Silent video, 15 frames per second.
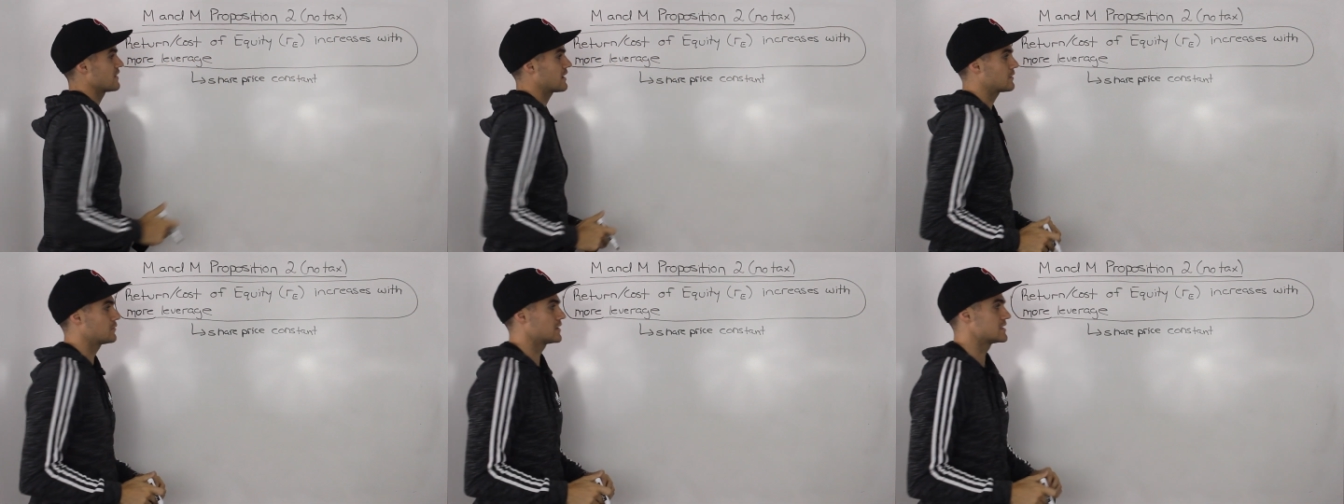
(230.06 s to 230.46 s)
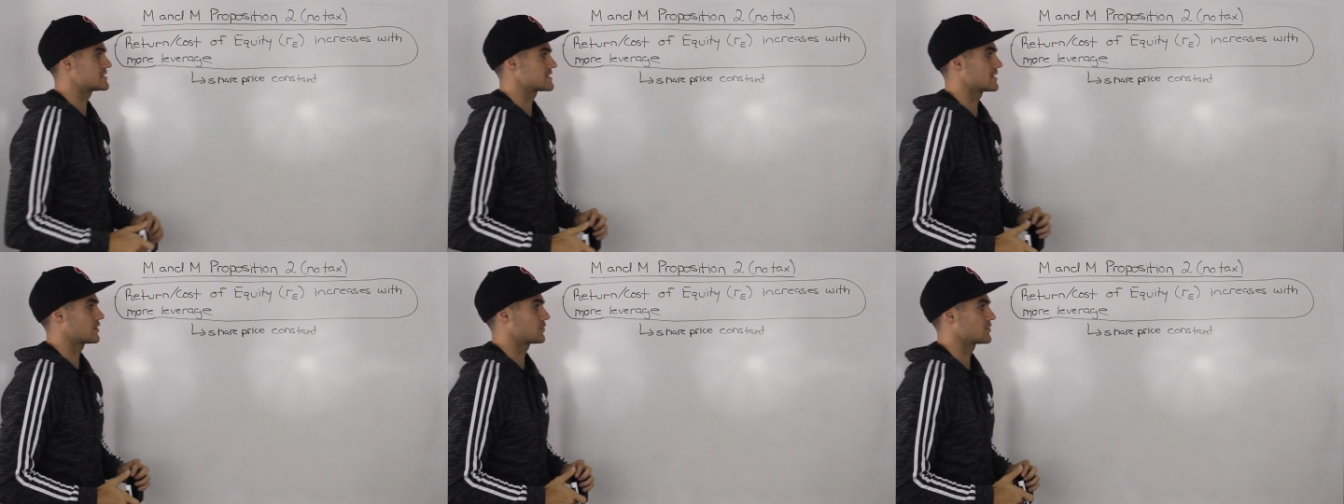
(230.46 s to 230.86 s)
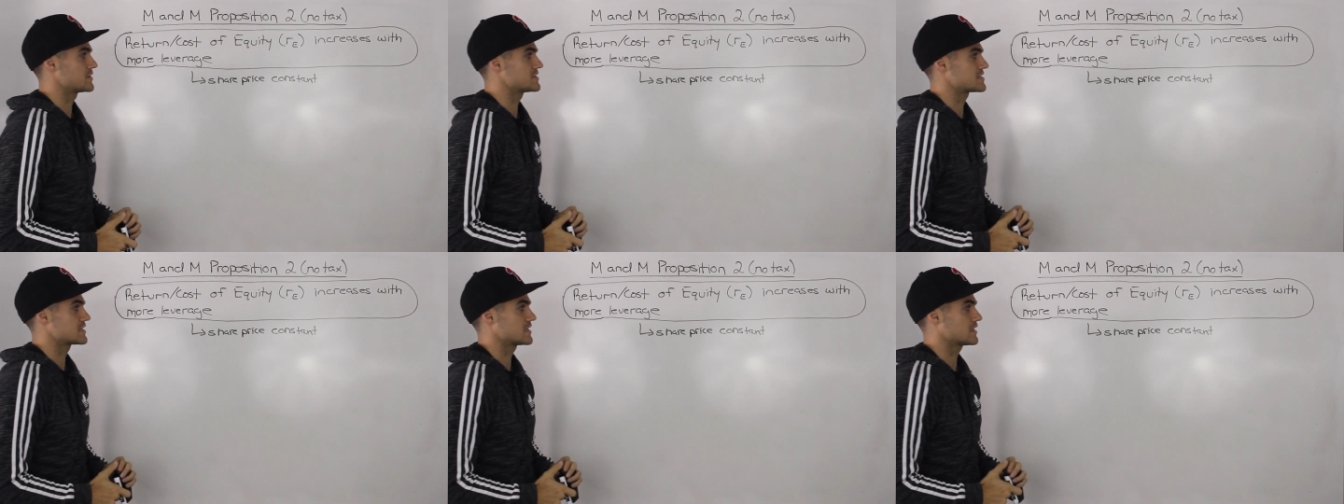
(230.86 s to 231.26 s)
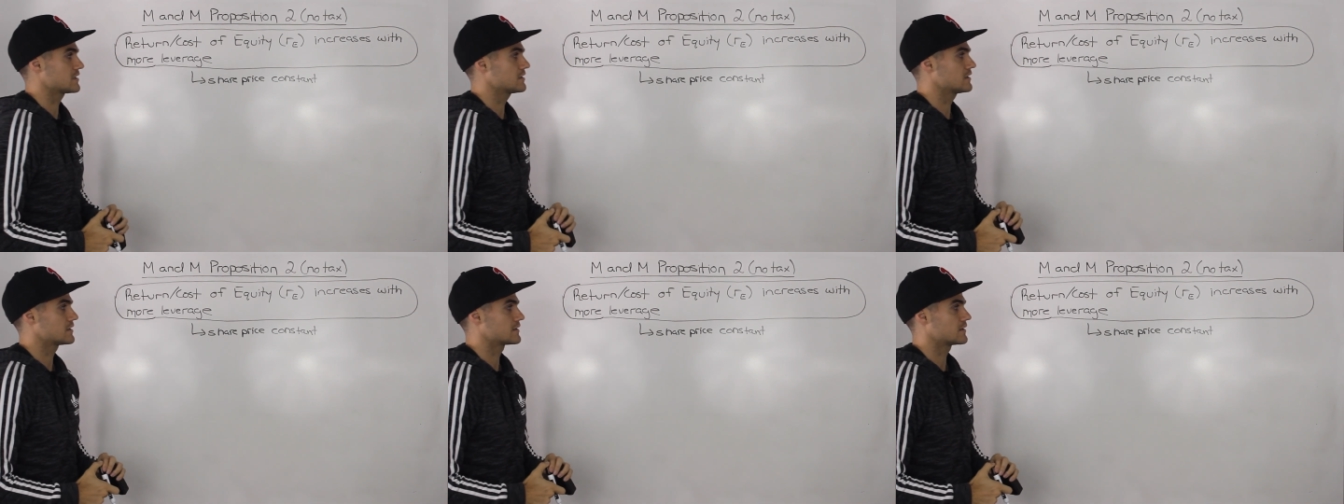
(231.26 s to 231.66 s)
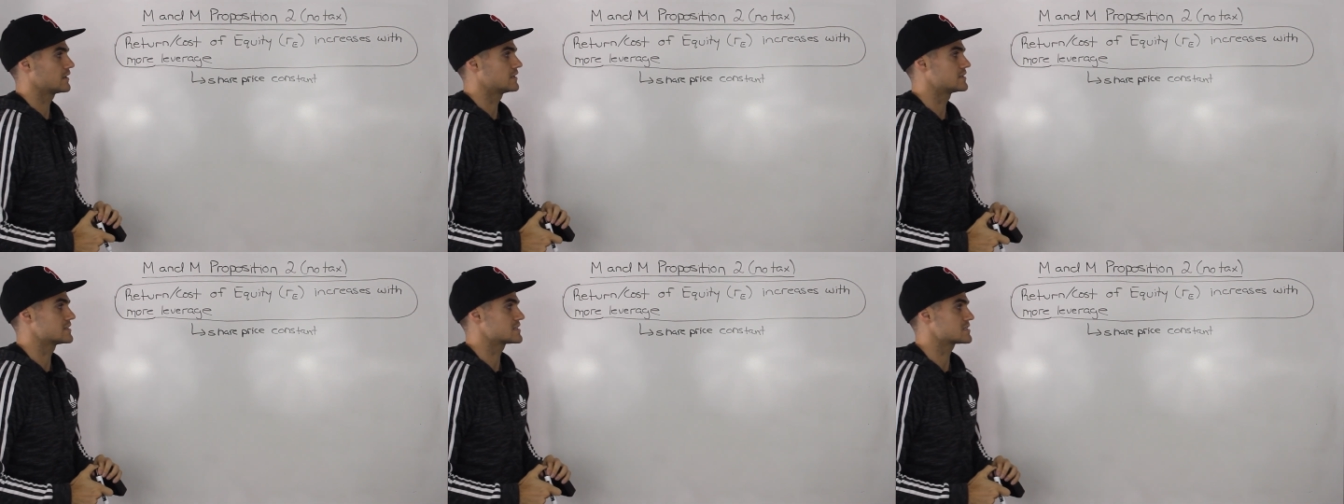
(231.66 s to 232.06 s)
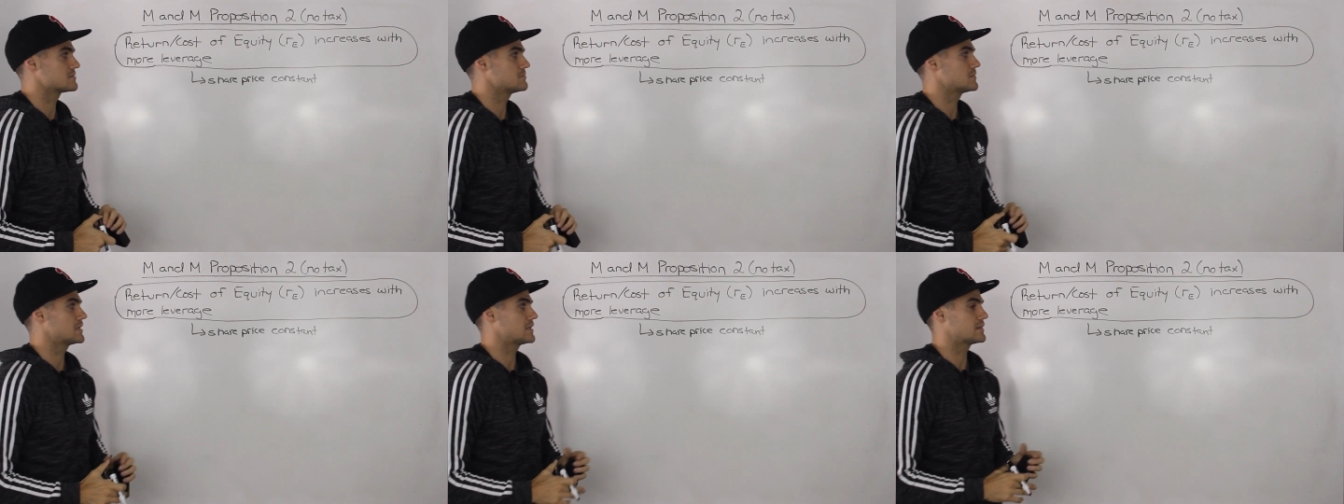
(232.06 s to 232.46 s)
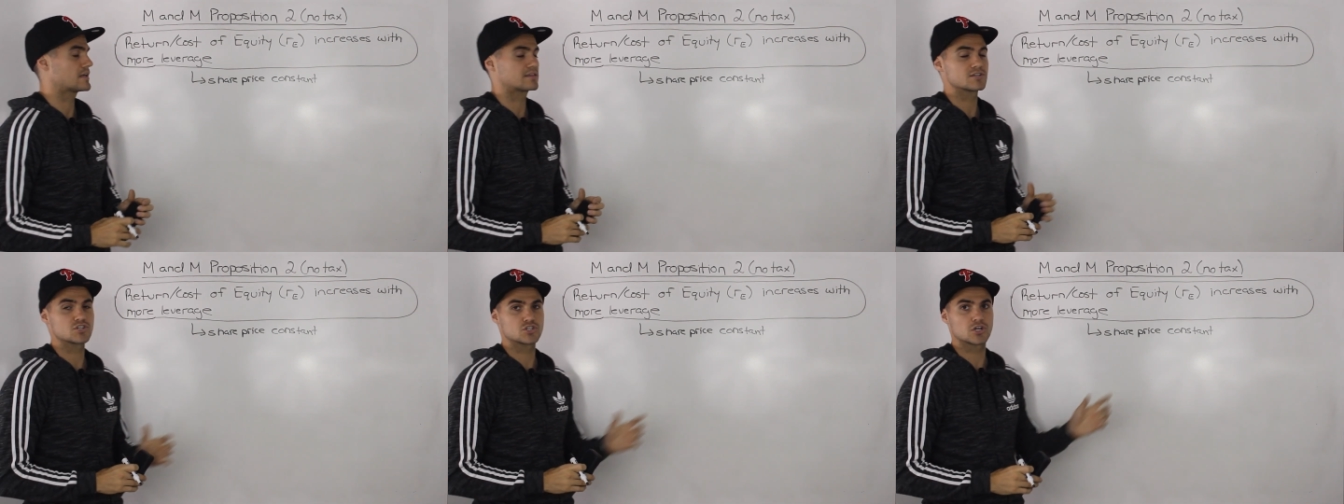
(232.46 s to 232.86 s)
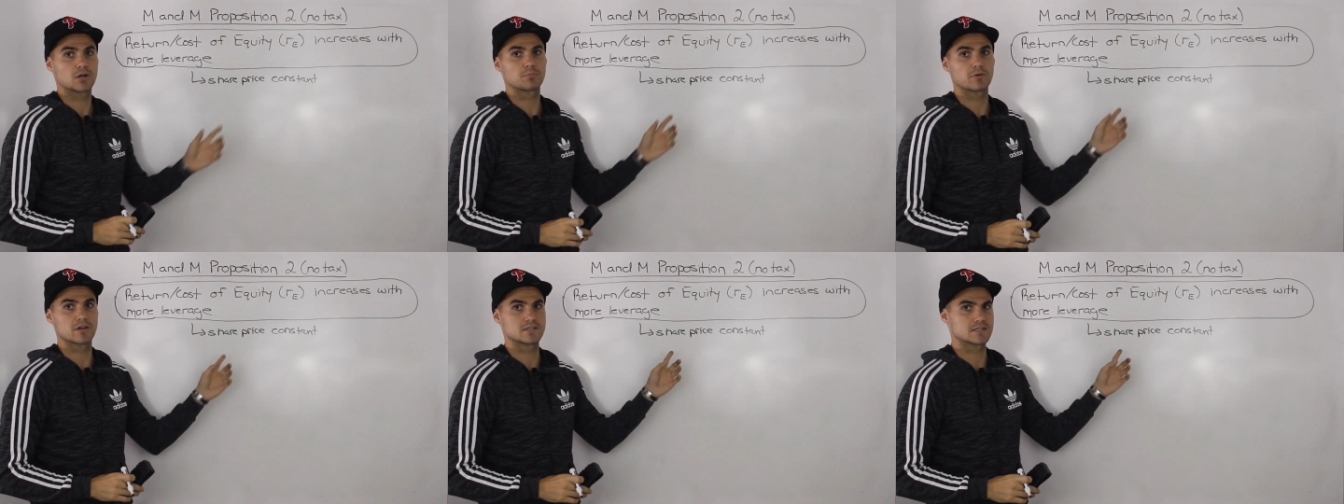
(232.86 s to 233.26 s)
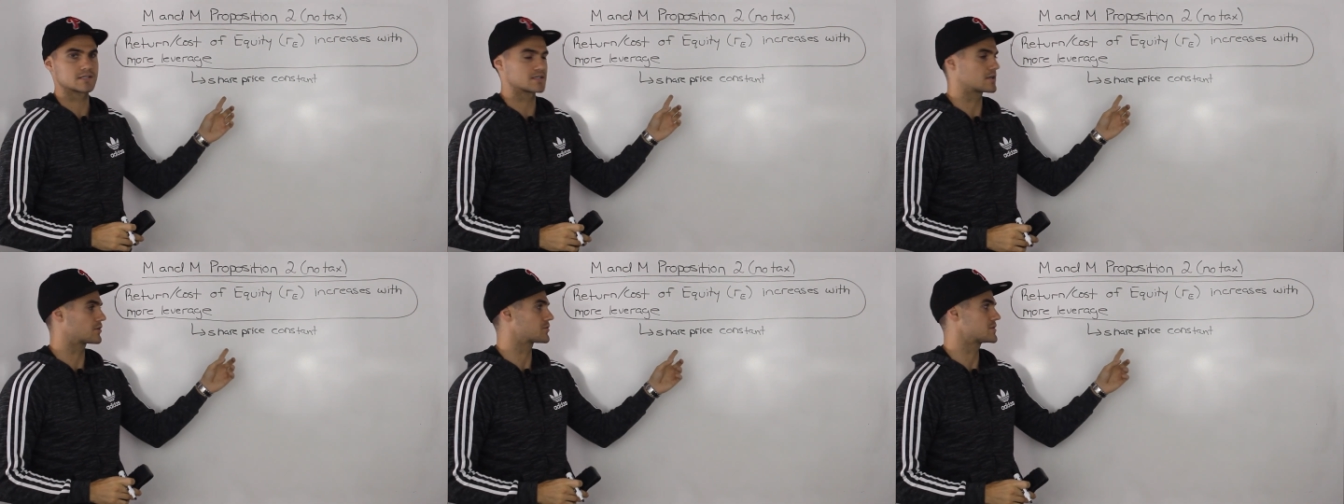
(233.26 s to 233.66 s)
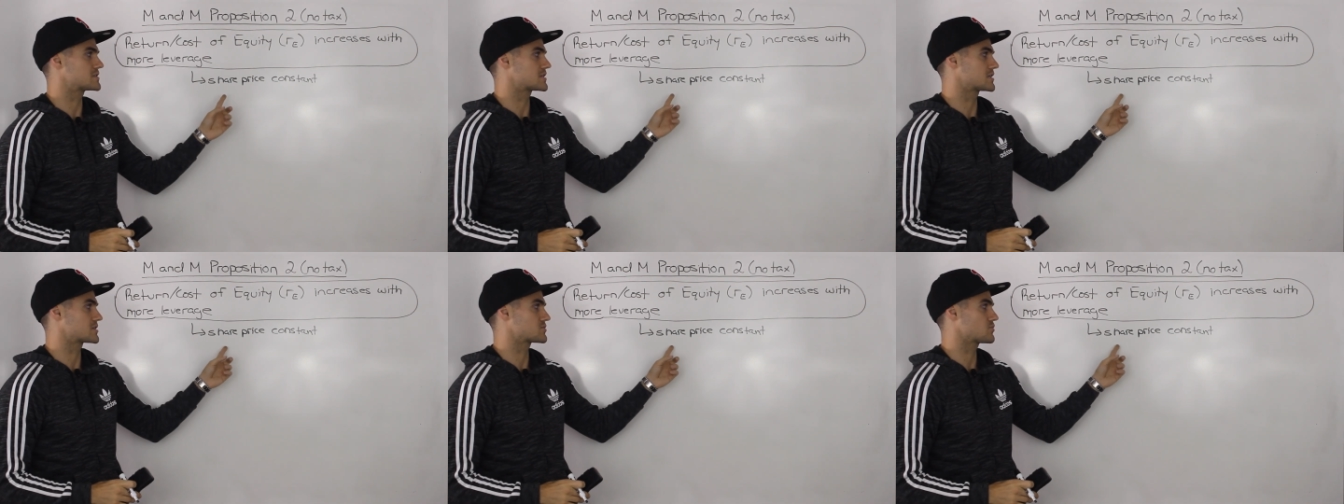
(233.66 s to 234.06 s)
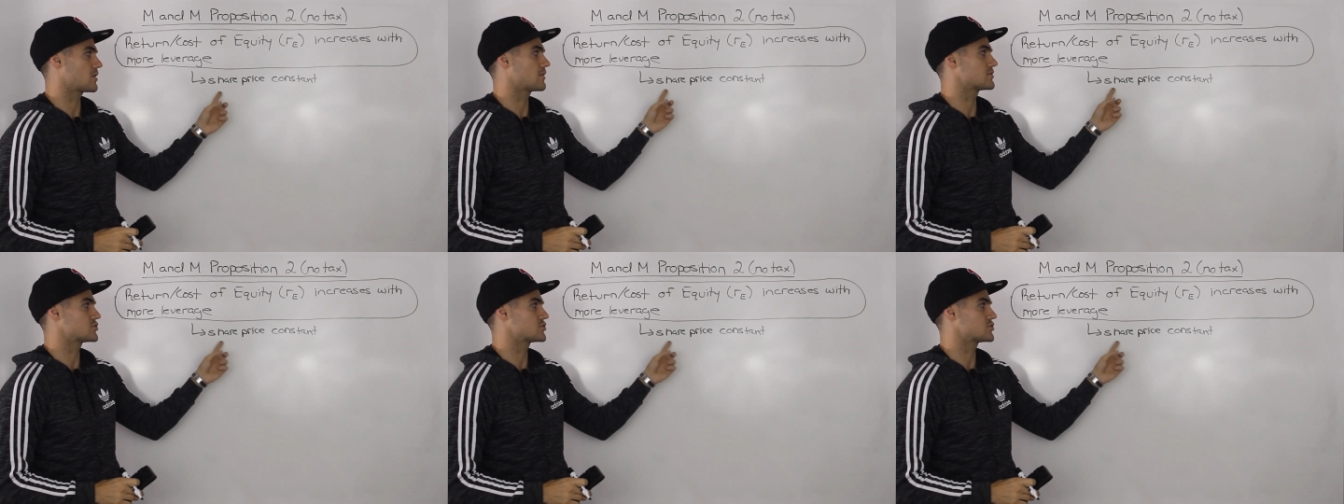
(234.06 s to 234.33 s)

of equity is increasing, it doesn't mean that the share price is increasing as well.